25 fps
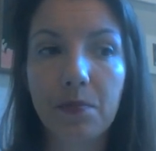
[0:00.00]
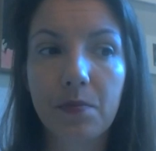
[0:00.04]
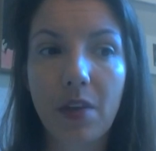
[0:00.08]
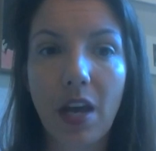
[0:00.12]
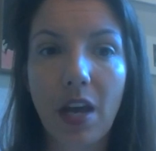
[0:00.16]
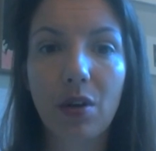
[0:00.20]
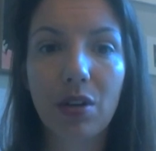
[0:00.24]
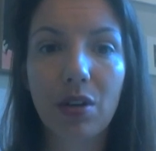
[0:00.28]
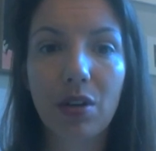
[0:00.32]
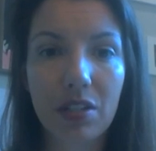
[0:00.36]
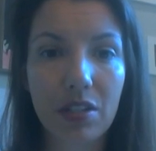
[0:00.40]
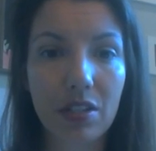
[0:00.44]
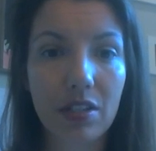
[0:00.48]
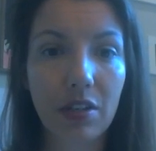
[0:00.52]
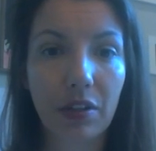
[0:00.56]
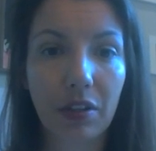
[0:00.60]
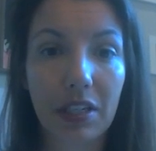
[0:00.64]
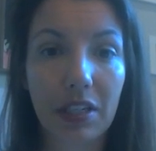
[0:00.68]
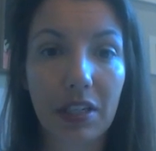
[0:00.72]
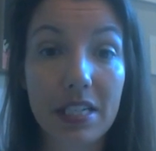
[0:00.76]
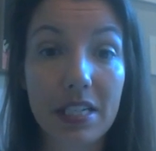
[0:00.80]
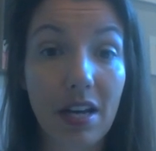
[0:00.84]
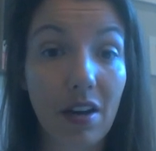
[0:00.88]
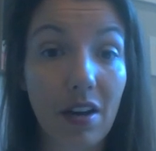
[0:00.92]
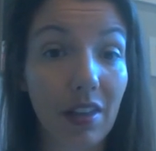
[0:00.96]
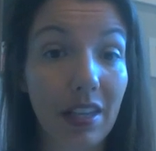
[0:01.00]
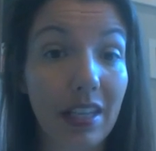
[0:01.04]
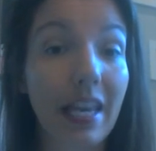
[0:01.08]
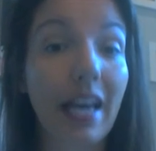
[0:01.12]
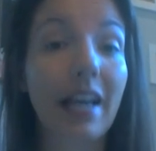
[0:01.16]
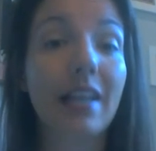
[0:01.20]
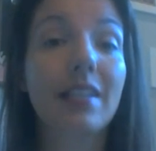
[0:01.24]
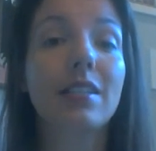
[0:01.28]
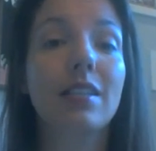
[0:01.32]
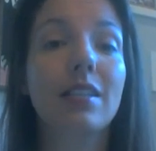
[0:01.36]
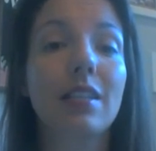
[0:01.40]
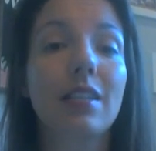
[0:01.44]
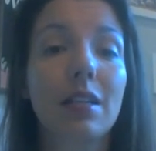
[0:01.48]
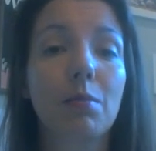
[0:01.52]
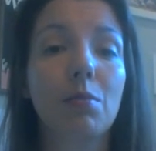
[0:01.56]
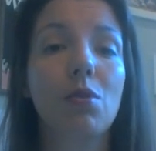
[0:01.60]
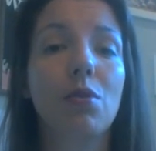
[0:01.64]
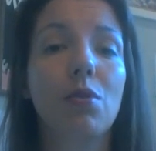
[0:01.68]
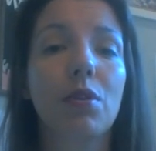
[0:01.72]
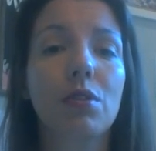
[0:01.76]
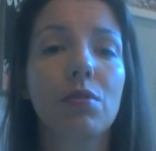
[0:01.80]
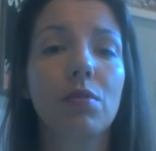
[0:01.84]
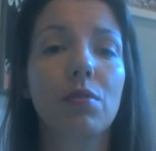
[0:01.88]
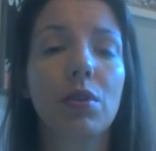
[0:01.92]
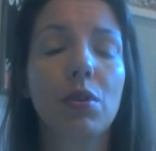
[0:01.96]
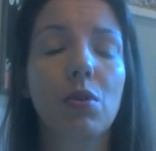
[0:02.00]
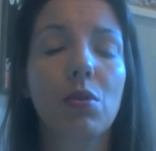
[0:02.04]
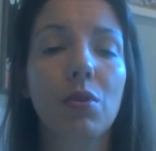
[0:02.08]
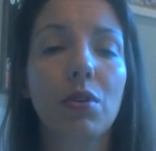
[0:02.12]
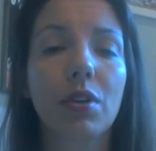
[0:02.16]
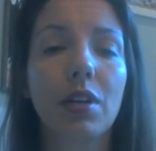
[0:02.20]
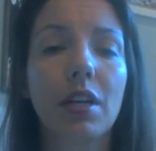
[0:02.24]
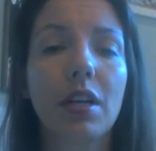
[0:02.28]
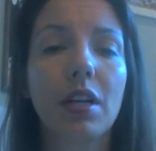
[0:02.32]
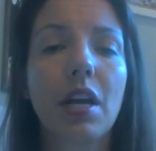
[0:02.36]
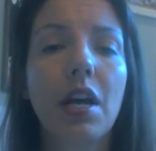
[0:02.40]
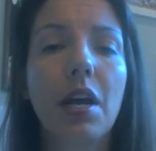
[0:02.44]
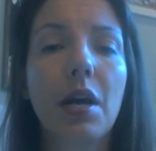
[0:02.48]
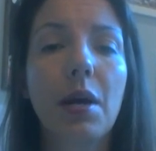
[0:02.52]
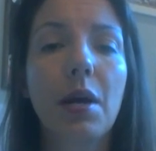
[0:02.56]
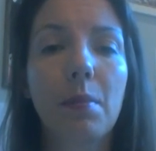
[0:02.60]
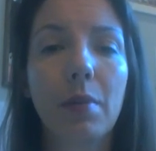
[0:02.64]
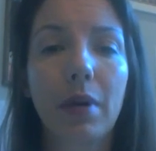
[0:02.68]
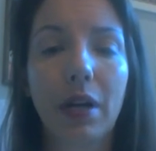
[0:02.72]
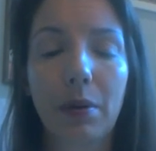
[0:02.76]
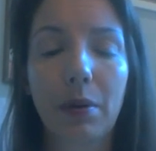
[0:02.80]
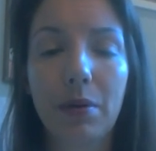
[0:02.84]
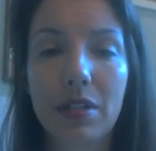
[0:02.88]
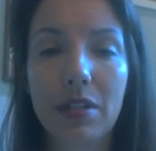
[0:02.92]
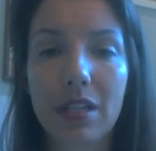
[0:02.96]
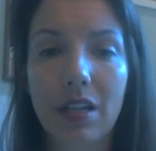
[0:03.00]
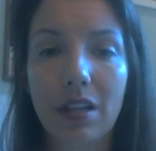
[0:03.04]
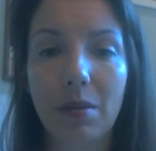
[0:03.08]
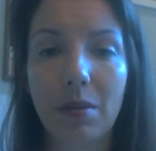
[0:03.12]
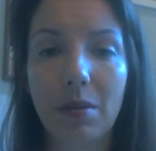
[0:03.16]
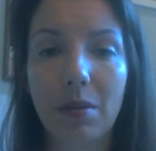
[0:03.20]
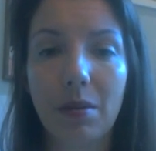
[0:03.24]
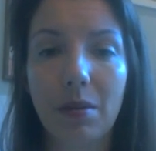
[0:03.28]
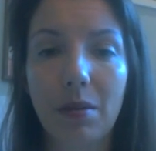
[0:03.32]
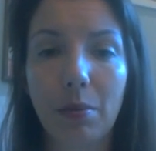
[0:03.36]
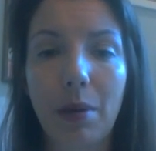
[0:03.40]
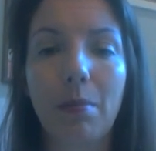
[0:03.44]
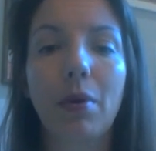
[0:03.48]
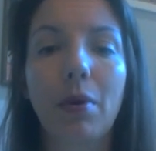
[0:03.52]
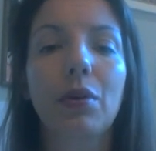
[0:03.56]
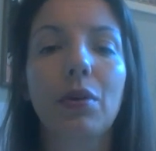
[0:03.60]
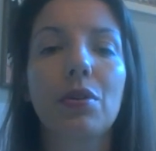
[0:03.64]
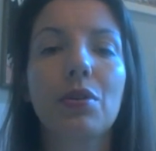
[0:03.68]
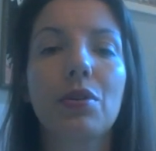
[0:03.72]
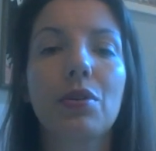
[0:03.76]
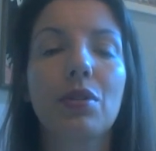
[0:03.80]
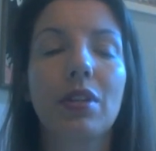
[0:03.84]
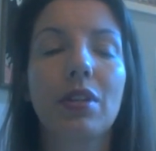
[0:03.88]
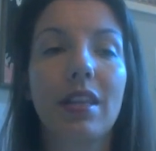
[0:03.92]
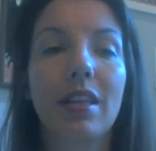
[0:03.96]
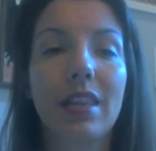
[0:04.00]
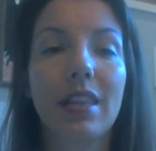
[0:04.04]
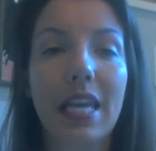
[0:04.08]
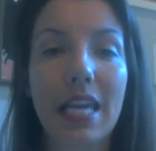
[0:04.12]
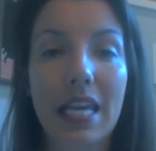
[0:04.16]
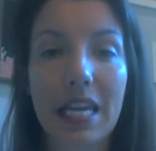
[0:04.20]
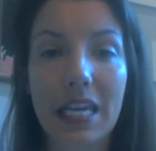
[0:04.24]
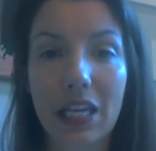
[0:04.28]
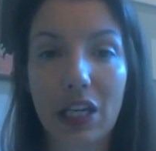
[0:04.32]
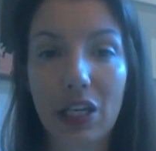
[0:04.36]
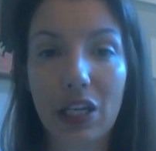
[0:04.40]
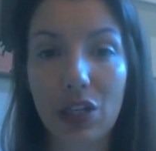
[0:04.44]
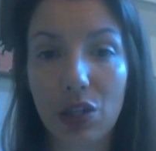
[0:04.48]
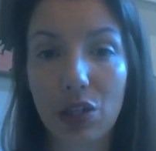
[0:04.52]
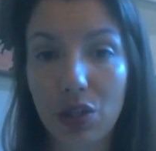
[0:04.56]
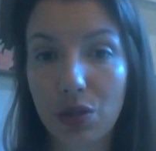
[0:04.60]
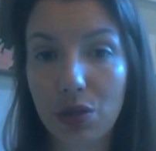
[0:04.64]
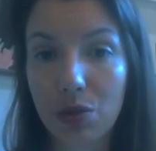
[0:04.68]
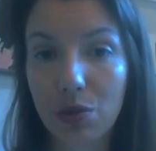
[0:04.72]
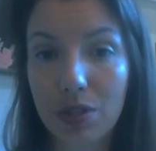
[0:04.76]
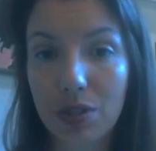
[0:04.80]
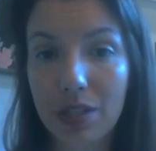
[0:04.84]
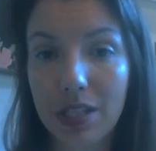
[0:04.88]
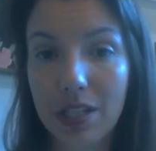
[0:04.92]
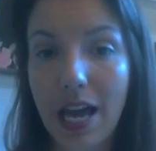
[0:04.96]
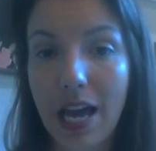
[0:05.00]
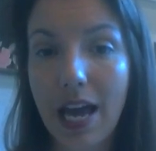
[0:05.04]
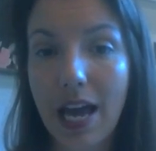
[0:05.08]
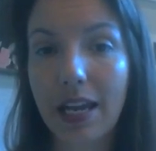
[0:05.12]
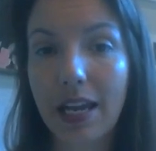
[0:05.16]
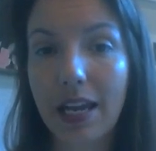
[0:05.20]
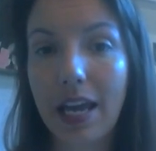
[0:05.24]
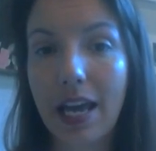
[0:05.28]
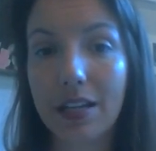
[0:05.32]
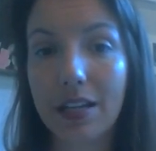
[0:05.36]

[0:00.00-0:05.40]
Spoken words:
I don't necessarily tell the guests that I'm going to record it, but I always tell the brand partner so that they can use that